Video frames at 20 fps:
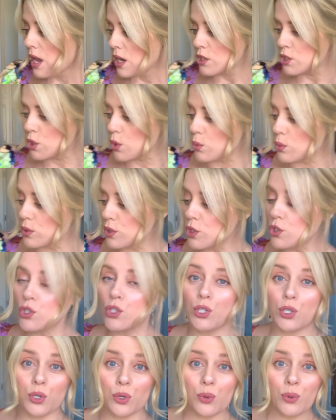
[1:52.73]
So the
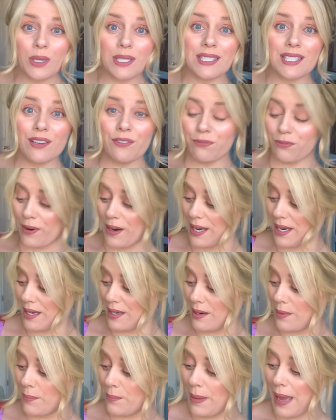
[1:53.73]
two
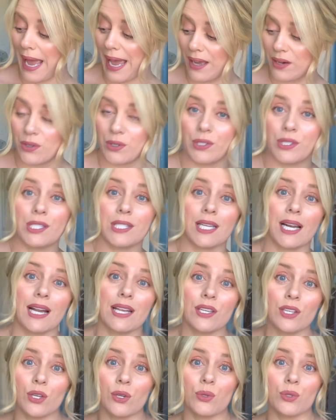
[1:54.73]
different patterns that I
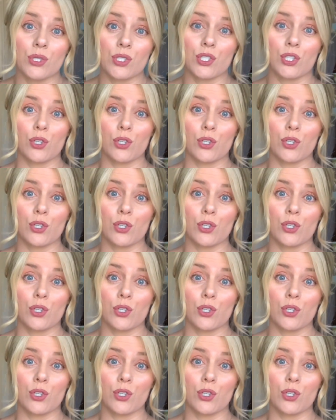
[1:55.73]
used to